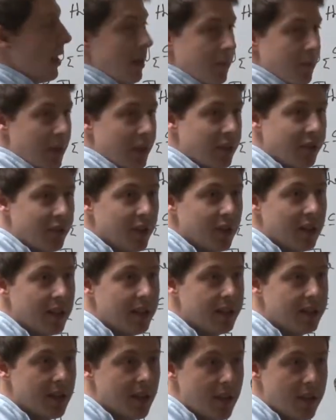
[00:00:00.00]
might fill
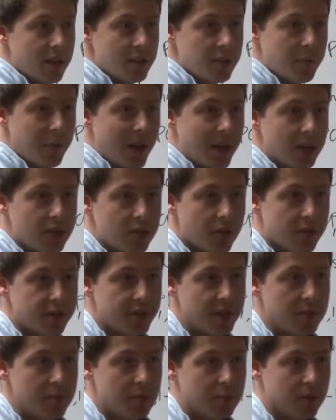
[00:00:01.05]
in these pairs of
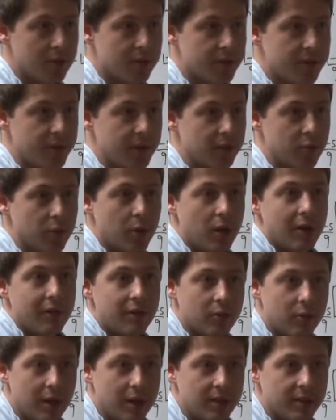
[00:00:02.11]
symbols in
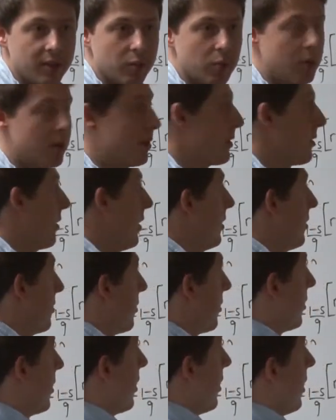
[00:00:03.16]
whatever ways it wants, right?
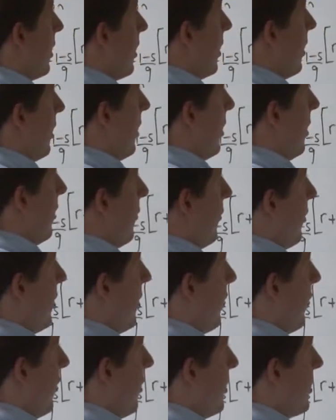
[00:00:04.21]
So if in the
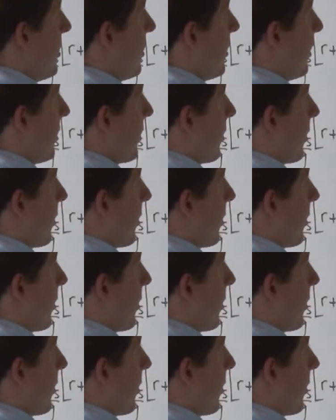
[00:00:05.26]
first